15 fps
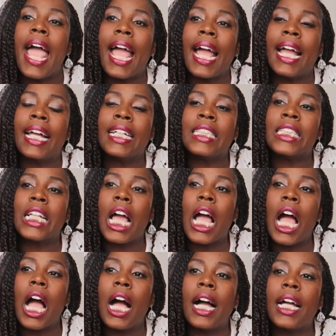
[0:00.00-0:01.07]
and
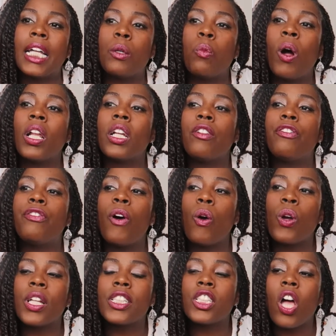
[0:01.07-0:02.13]
I want to
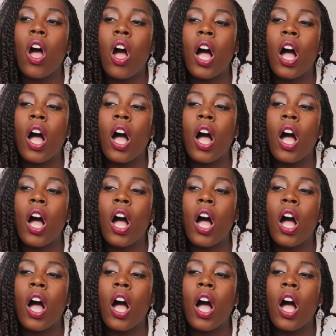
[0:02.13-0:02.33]
focus